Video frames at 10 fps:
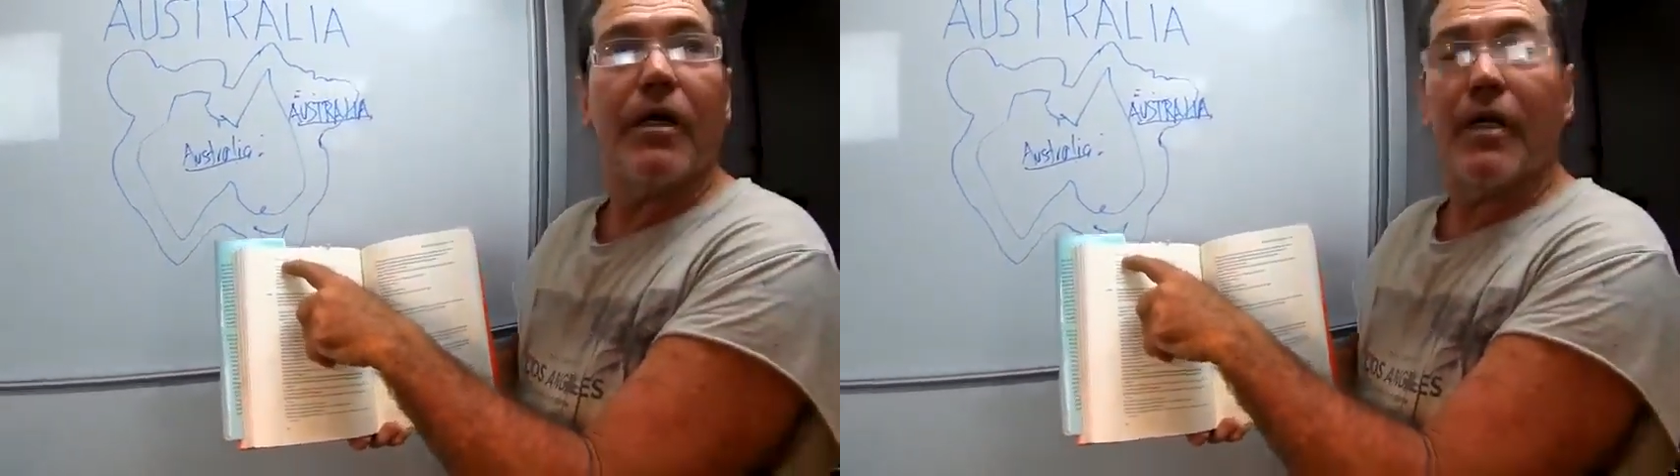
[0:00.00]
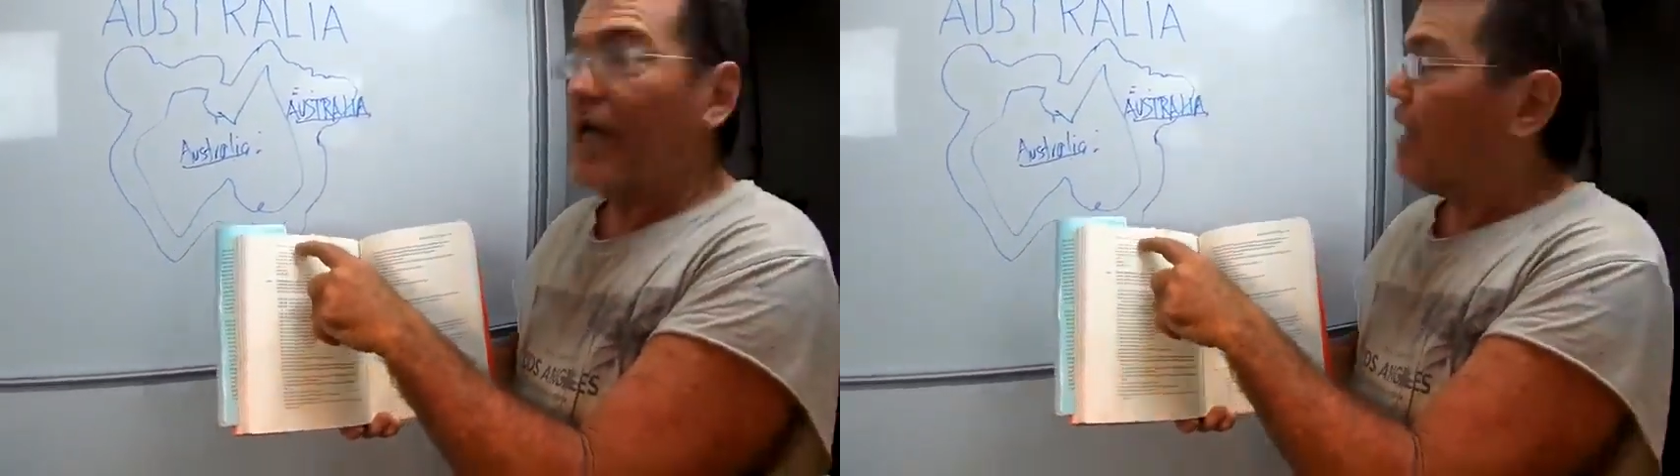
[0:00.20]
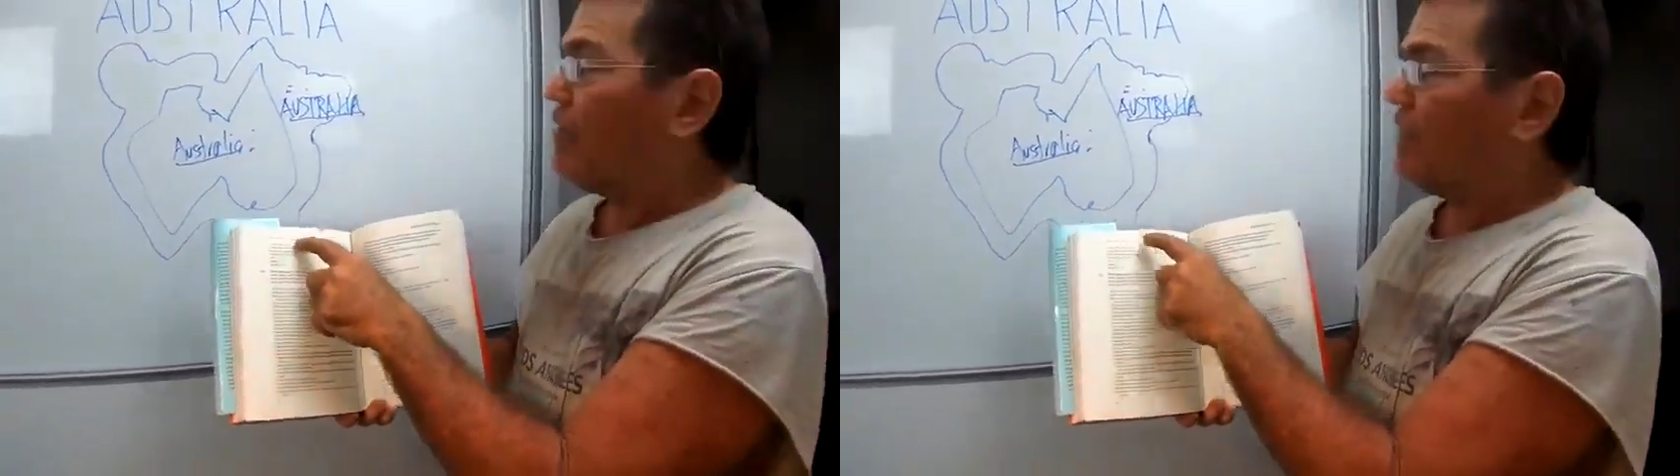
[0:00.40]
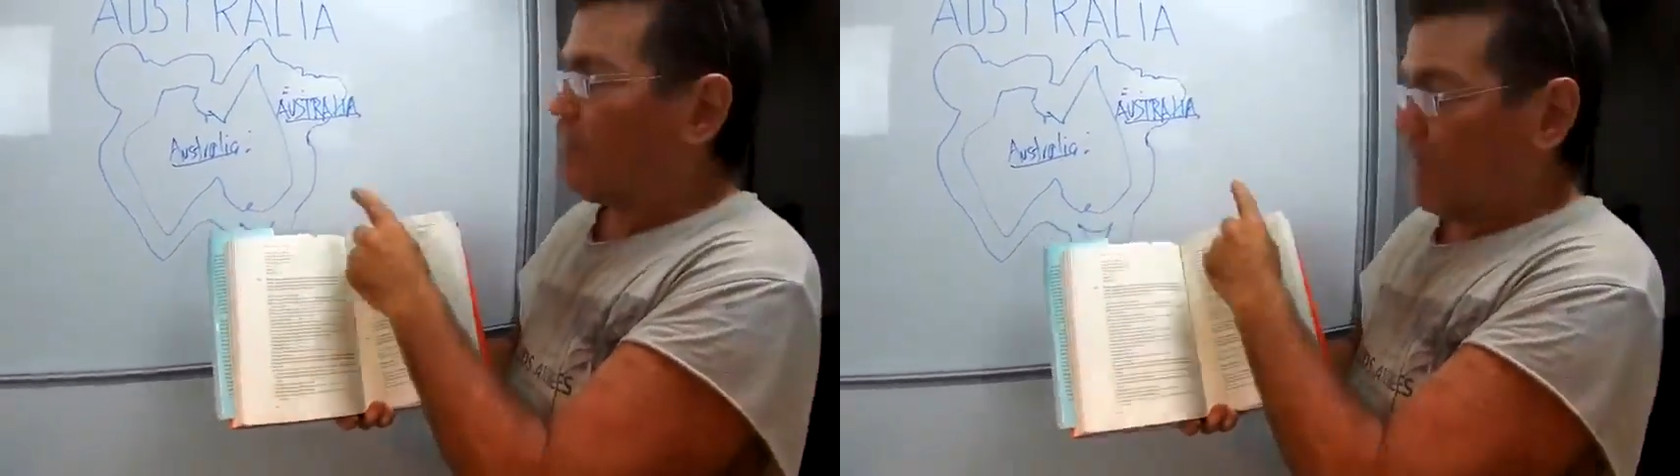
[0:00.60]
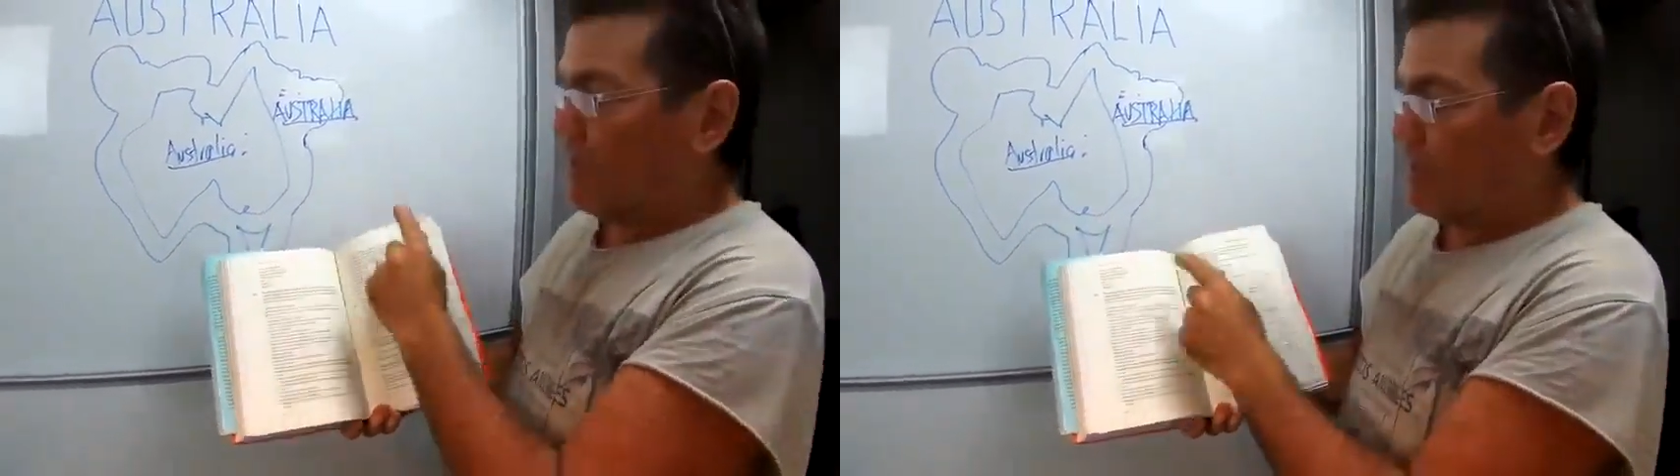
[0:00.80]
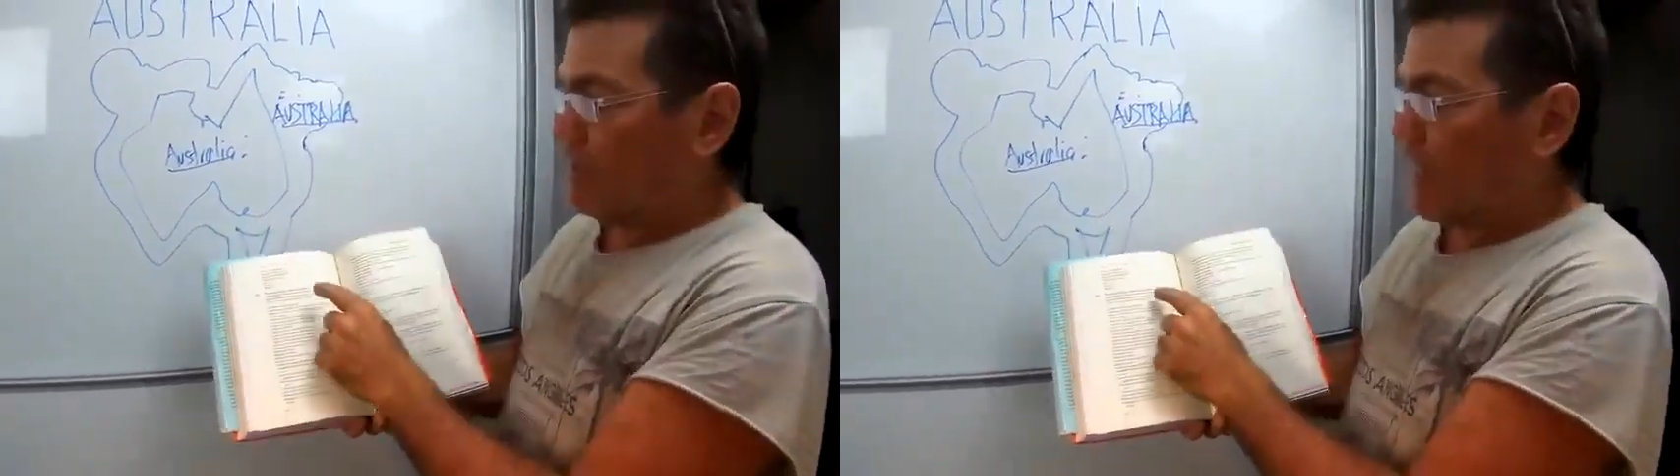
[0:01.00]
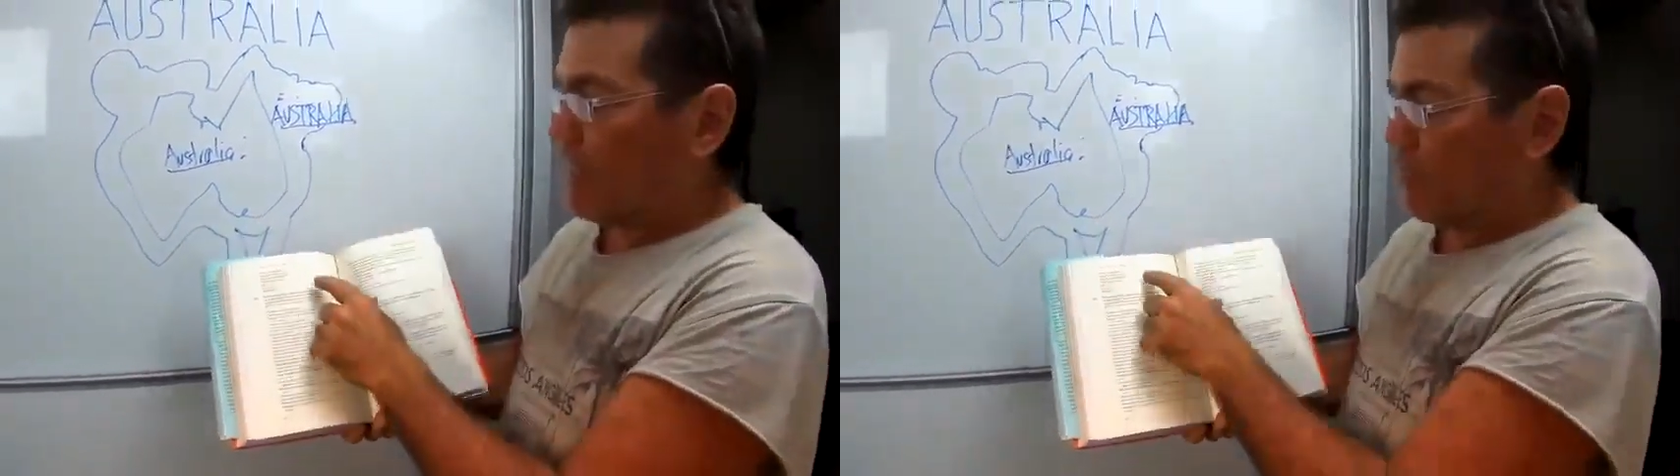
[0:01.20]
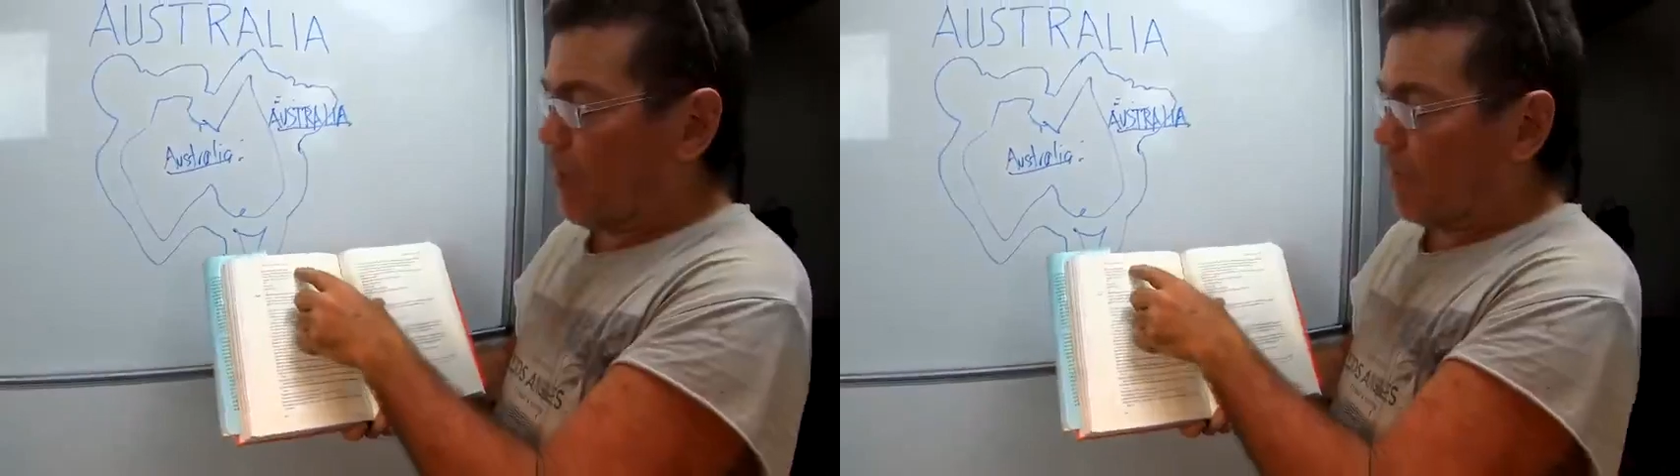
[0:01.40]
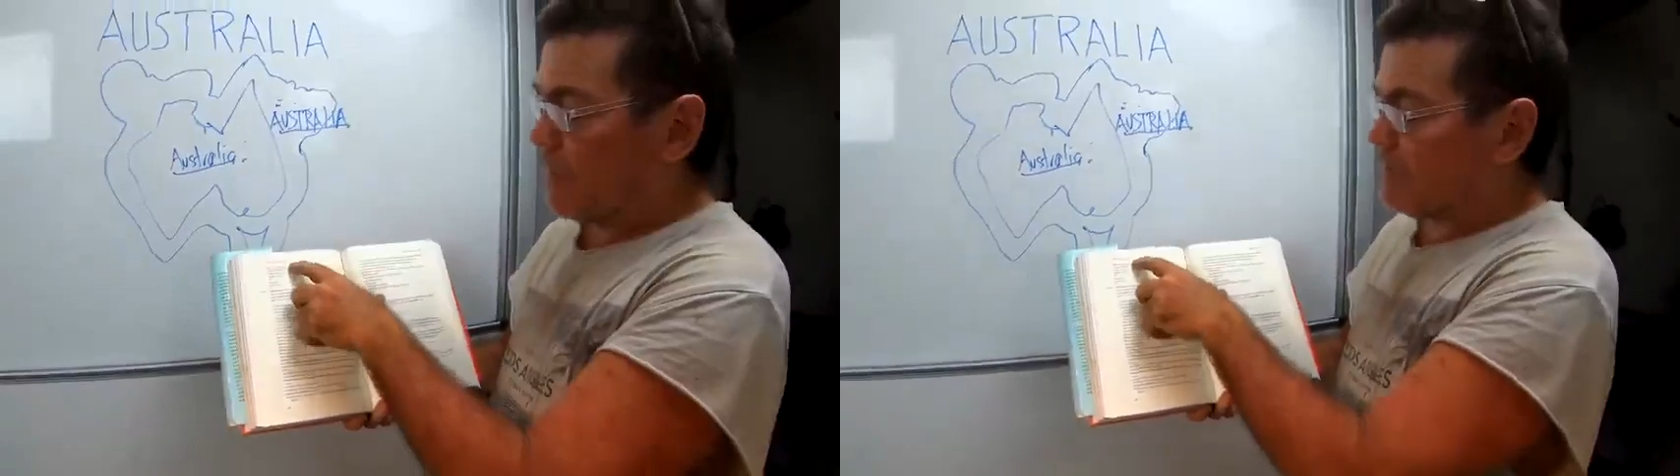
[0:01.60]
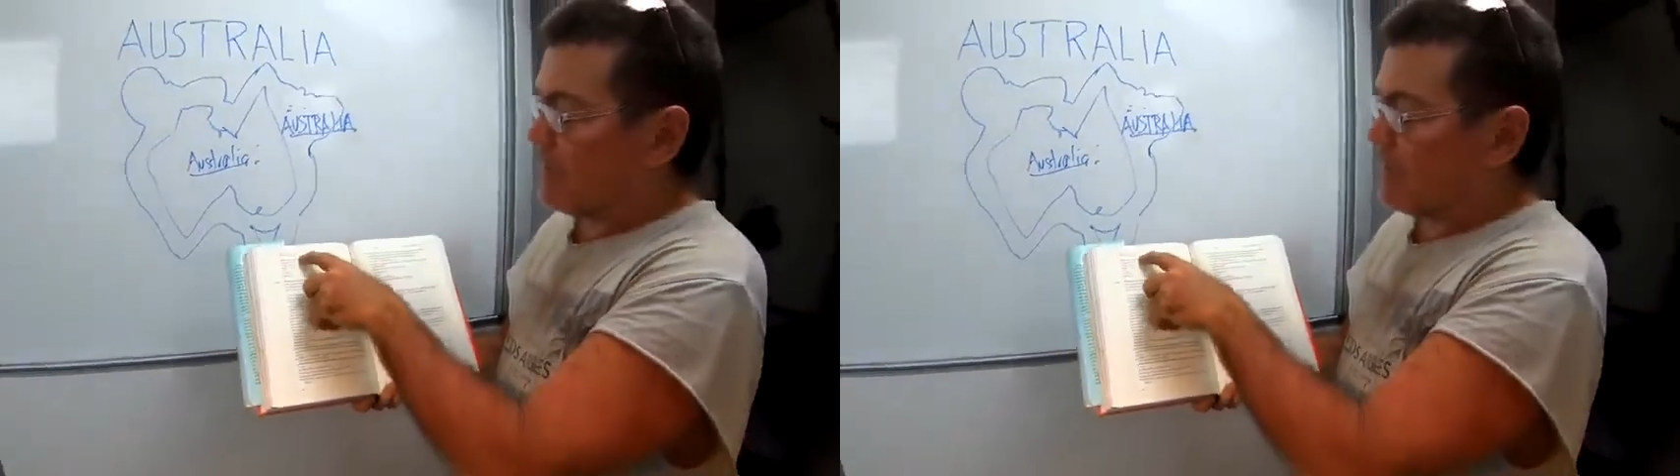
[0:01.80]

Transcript: Yeah, that's exactly right.